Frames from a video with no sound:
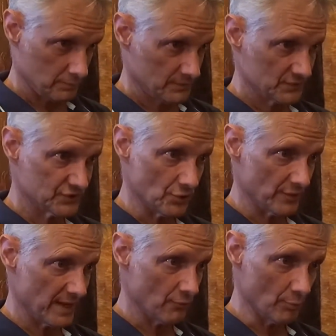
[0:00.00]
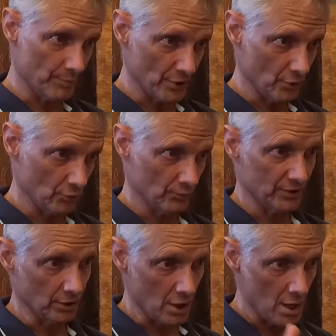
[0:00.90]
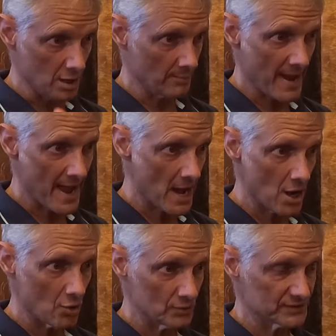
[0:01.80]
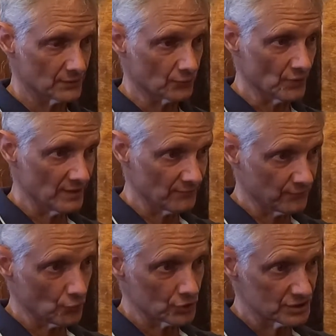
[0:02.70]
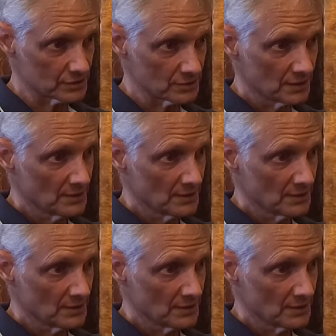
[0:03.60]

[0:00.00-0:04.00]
So they were built with long bows and reinforced